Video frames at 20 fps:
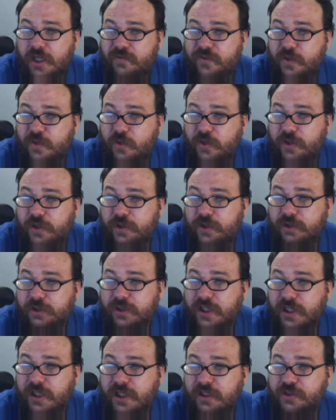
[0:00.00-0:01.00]
if
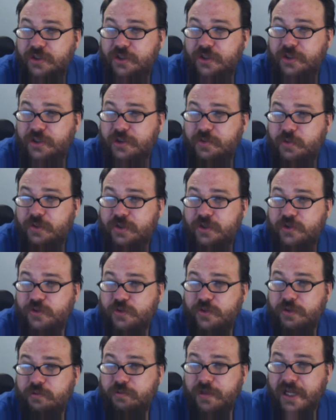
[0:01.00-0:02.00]
you're not good
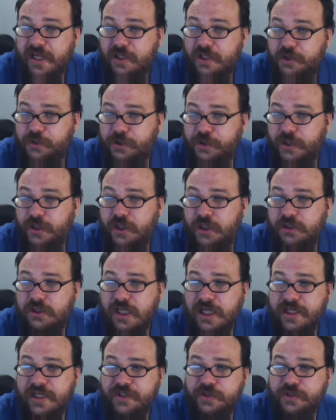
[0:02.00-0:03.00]
with doing
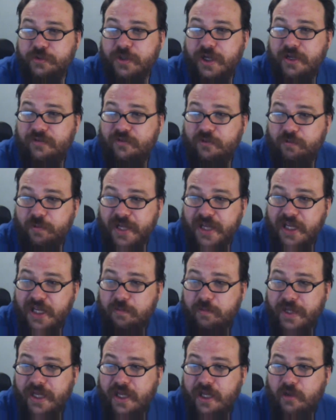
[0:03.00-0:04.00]
Patreon, I do have a
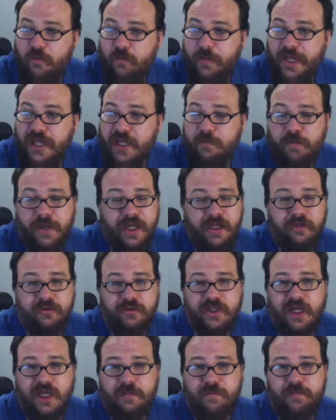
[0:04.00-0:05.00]
PayPal,
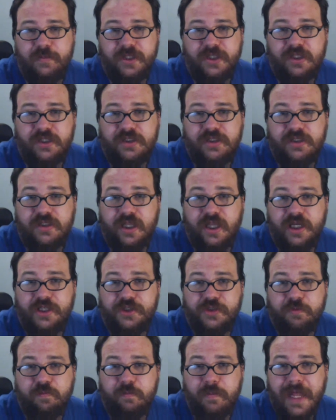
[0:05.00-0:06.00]

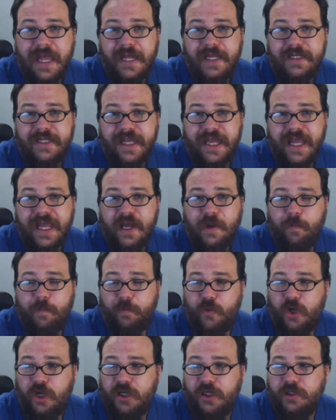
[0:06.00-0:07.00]

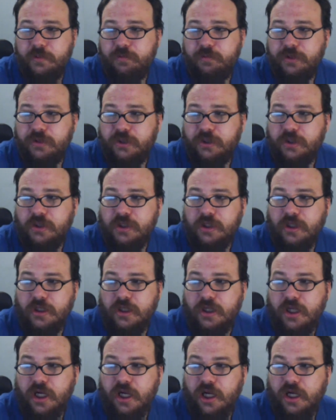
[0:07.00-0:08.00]
paypal.me/madcatprime.
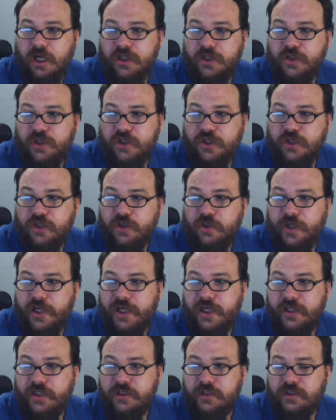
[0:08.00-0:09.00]
You can go
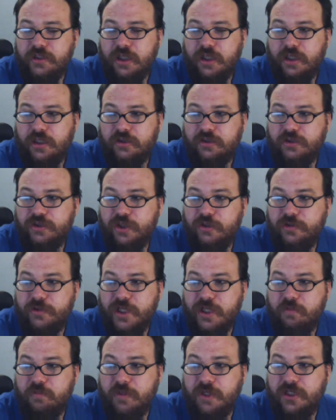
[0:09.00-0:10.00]
ahead and
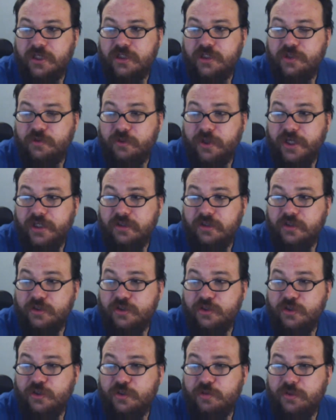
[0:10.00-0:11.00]
donate money directly
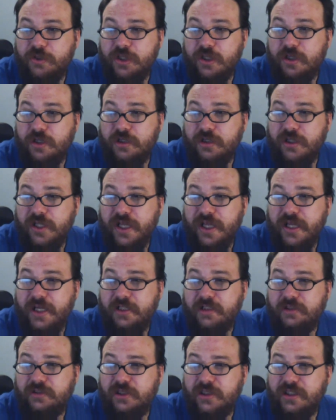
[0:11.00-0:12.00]
to me on
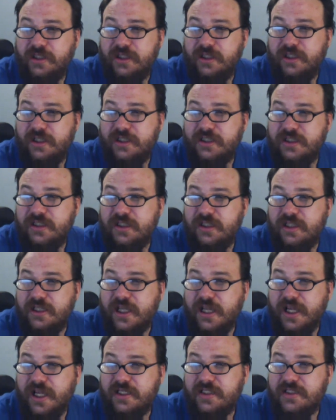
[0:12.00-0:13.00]
that. I think I need an
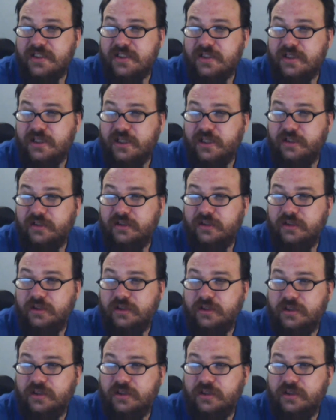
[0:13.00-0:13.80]
S in there.